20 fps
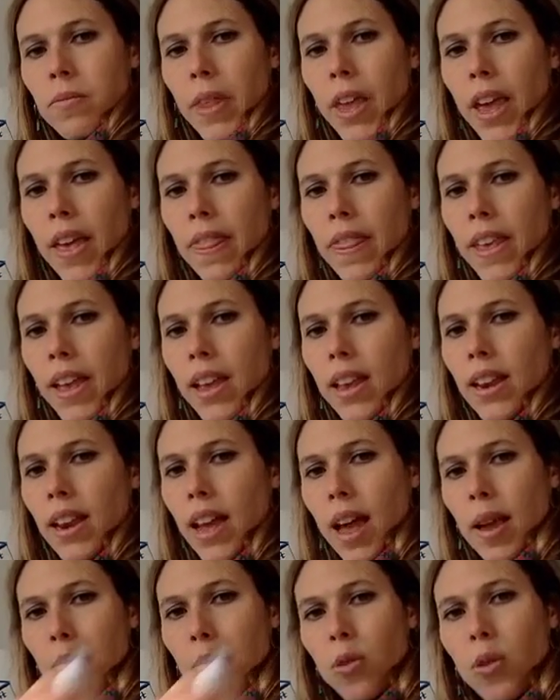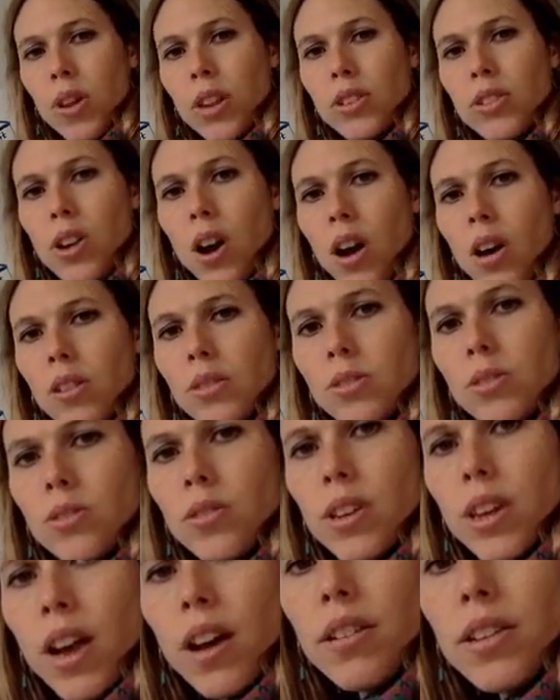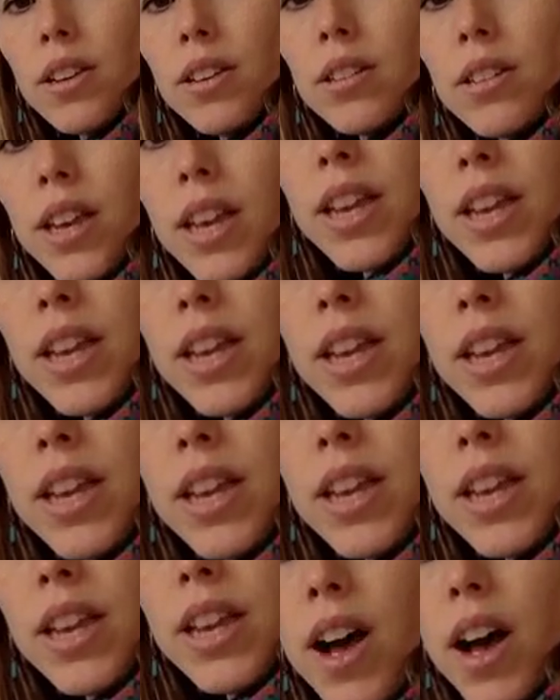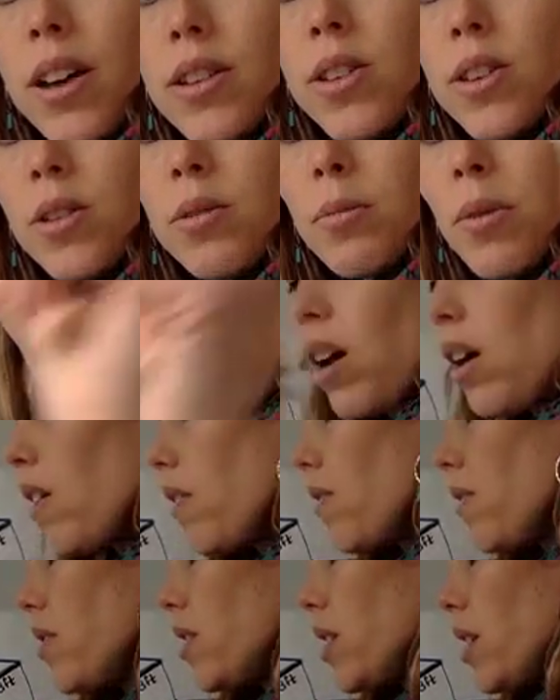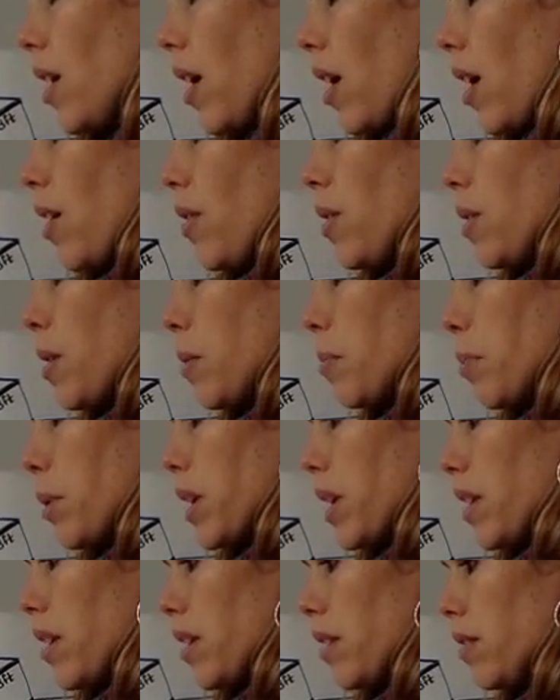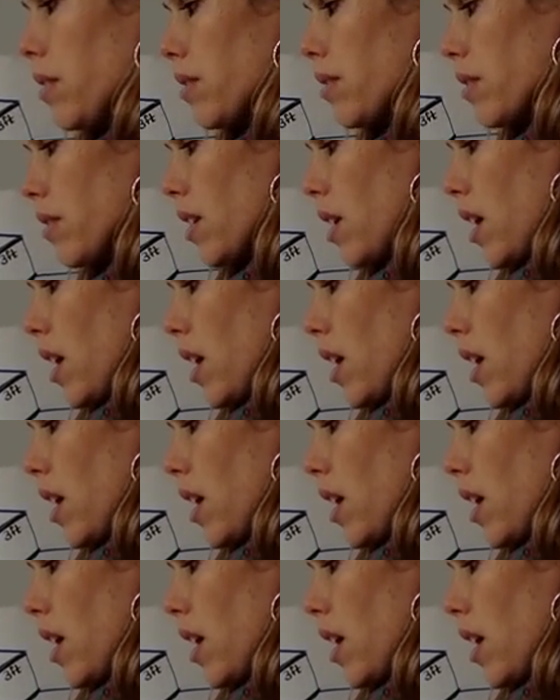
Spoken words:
And then I'm going to also calculate the volume of the other piece.